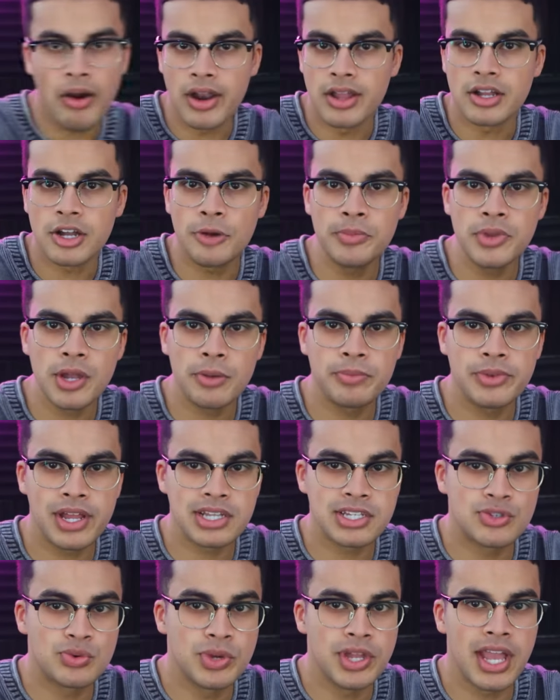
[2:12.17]
right, coming up
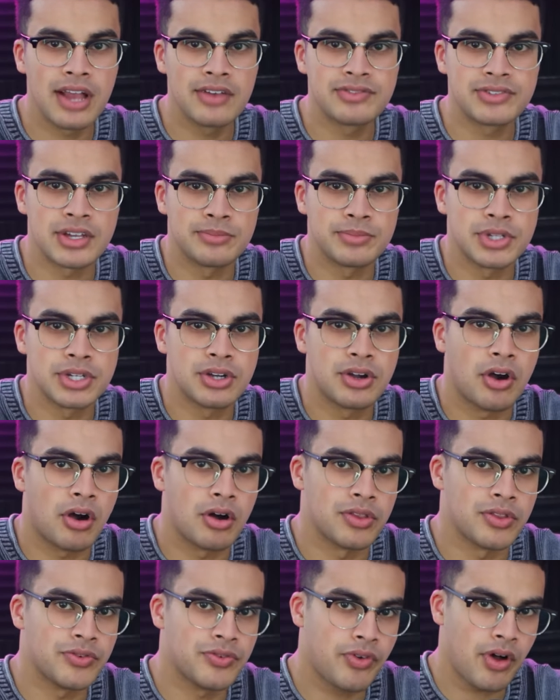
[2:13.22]
next, we have something
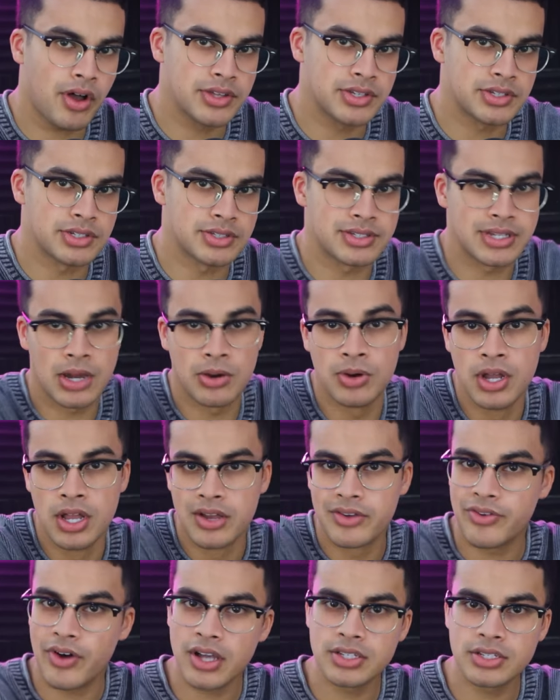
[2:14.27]
called faucets. Now,
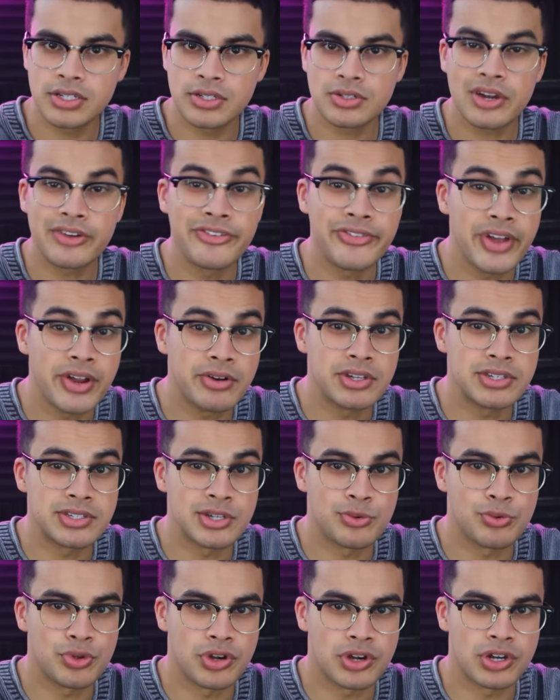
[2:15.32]
faucets are very
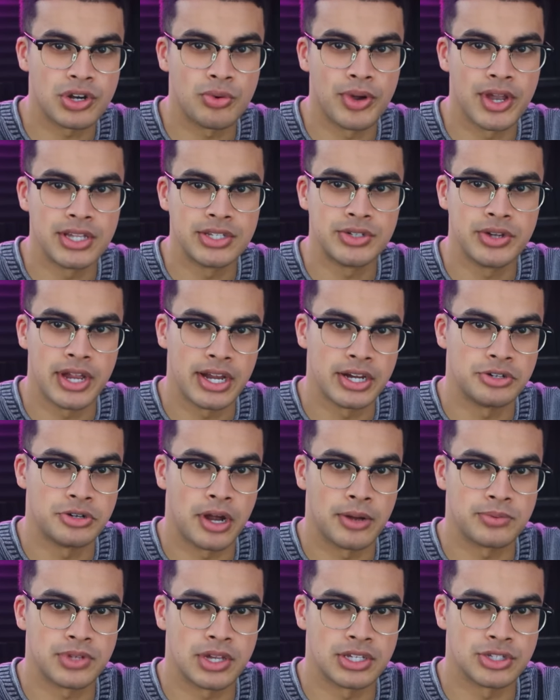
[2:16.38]
similar in a way to
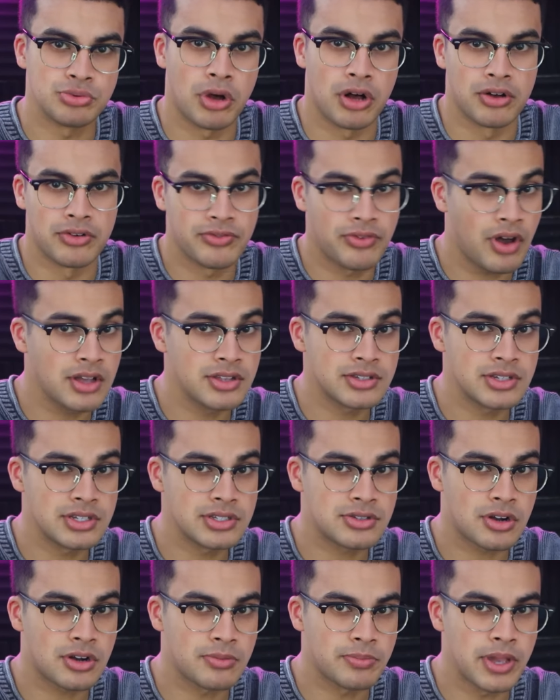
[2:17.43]
airdrops as well.
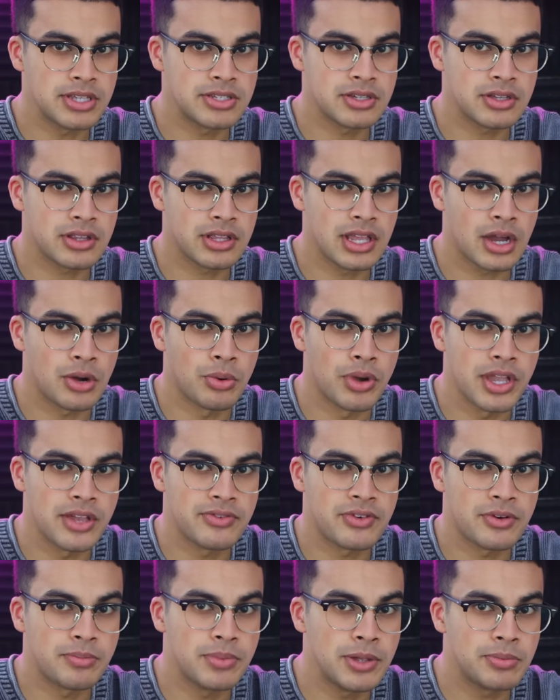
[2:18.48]
Faucets are basically a way
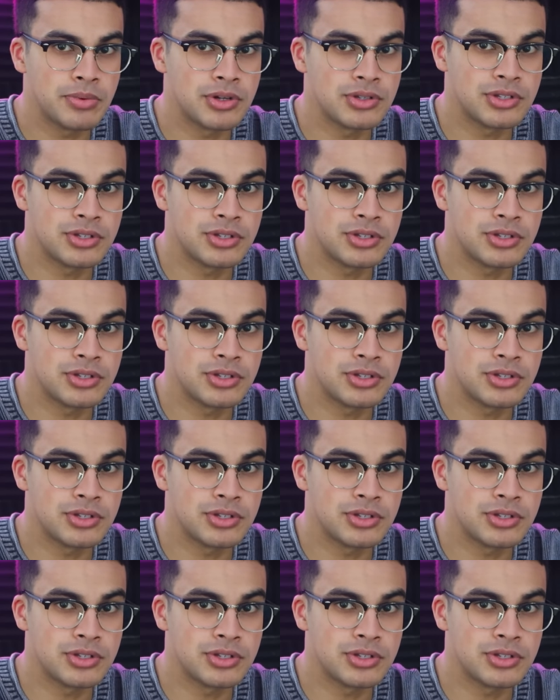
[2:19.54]
for people